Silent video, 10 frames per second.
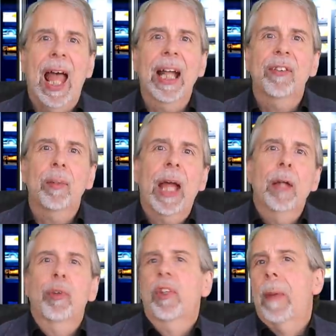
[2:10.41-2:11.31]
And it's
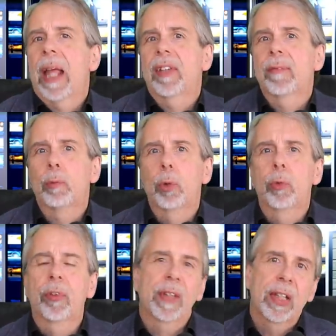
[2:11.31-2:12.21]
about respecting the
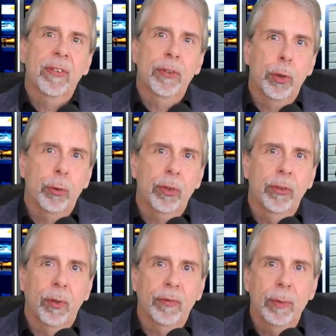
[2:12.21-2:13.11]
rules of the
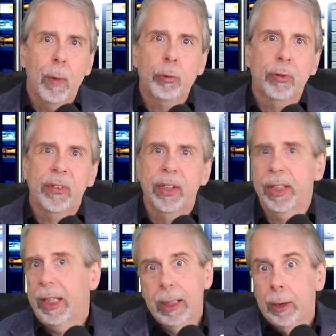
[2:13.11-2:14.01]
institutions of
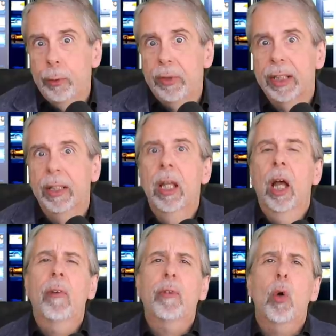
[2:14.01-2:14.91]
democracy, including,
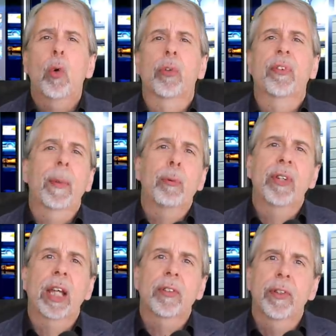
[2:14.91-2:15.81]
of course, the
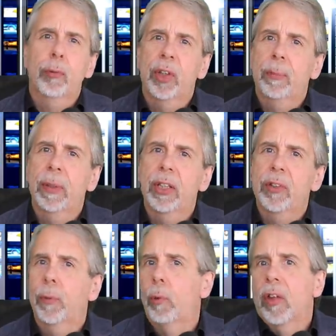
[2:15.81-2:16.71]
protection of free
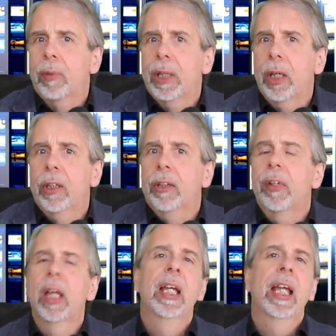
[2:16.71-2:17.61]
speech, the right to be
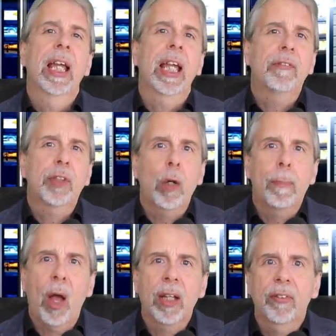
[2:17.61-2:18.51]
heard. If Joe
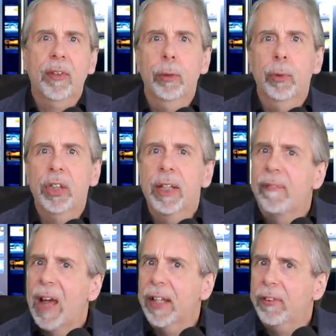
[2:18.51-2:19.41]
Biden's going to
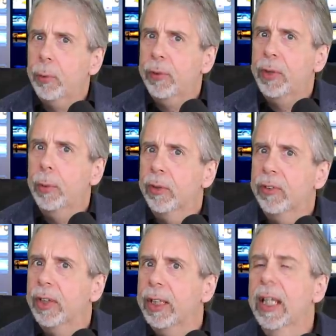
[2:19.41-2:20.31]
achieve that sort of
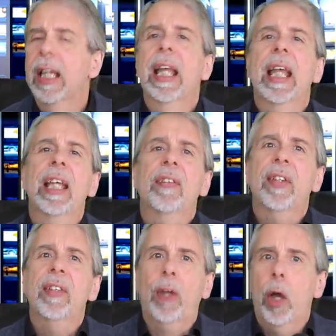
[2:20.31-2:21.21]
unity, it's
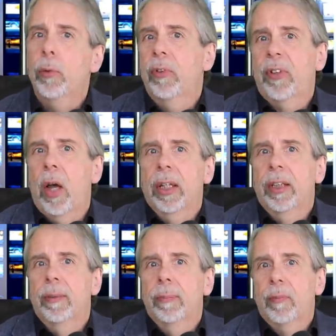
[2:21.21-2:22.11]
his own
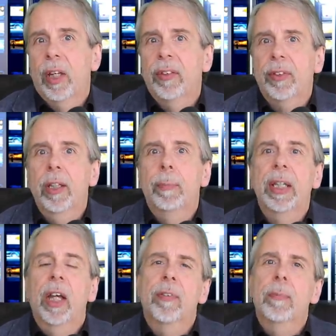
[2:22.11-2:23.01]
side that is going to
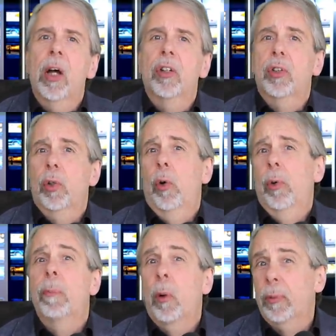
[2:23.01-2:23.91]
be as much
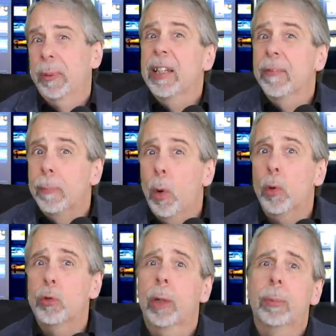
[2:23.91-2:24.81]
or possibly even
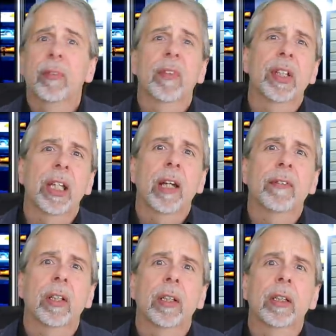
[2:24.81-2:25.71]
more trouble than the
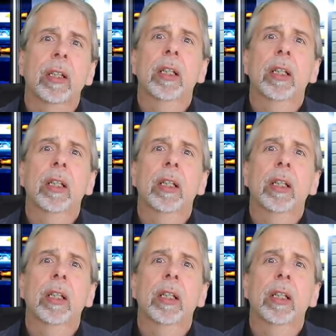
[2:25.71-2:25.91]
other.